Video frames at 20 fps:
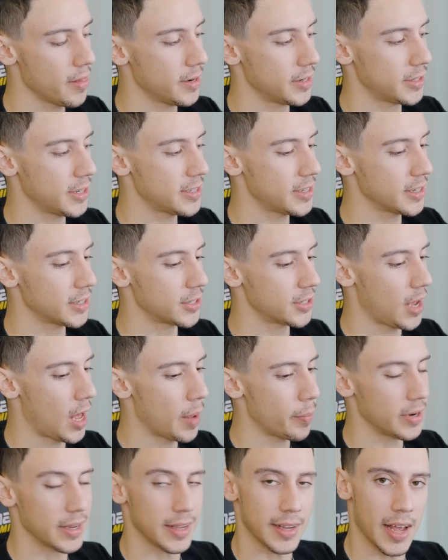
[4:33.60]
than adjusting
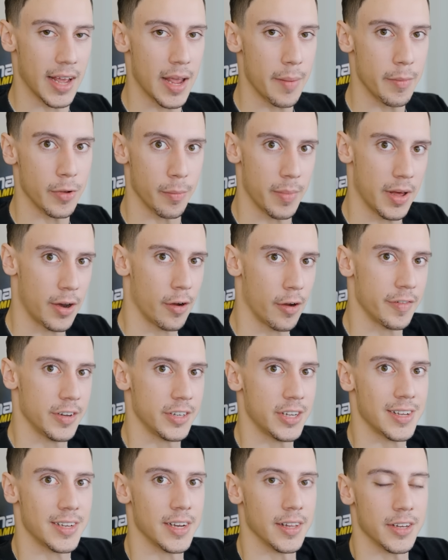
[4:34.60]
sharpening game, you're better off
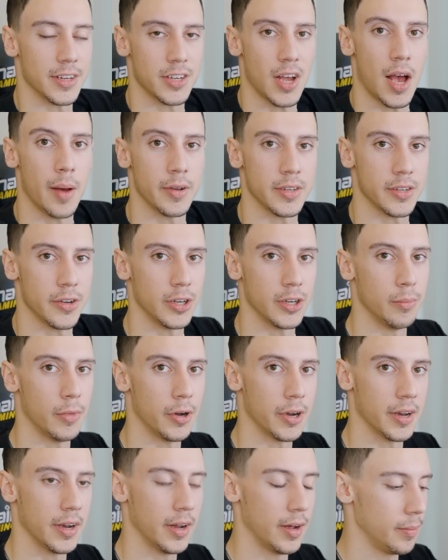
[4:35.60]
adjusting the sharpness on your
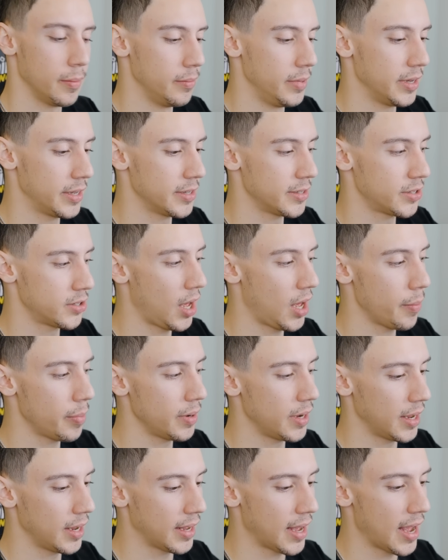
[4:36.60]
monitor, because
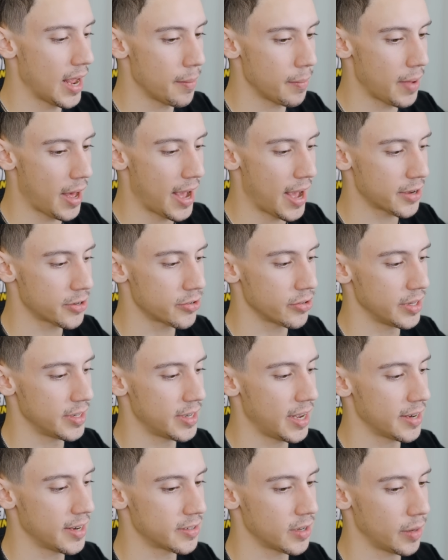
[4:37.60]
sharpening game actually
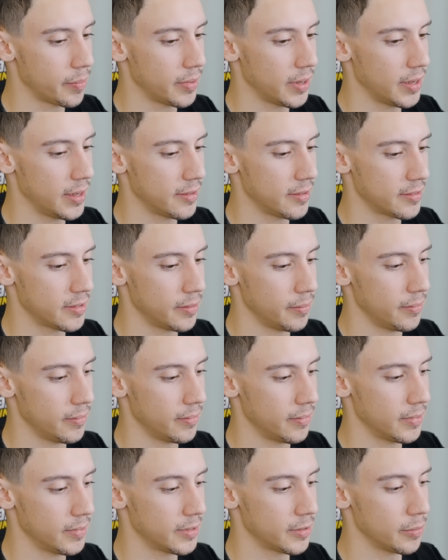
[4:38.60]
takes up
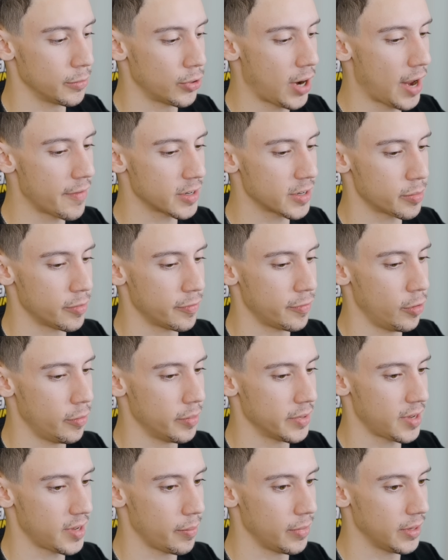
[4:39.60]
some graphics
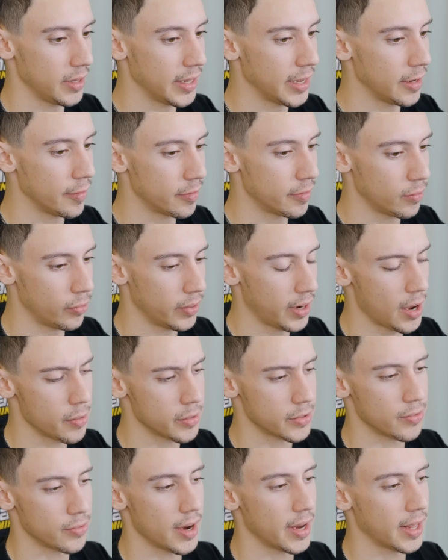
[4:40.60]
performance, I believe. When I
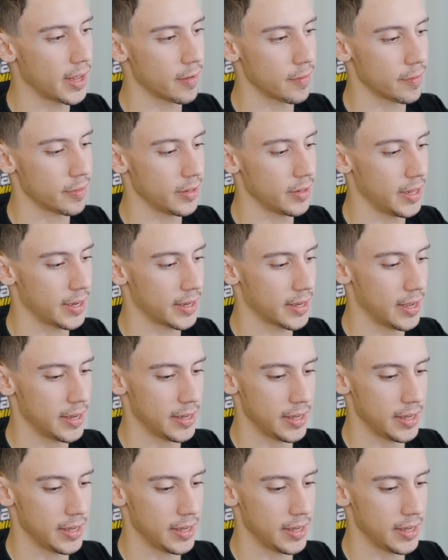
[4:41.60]
was running it for like a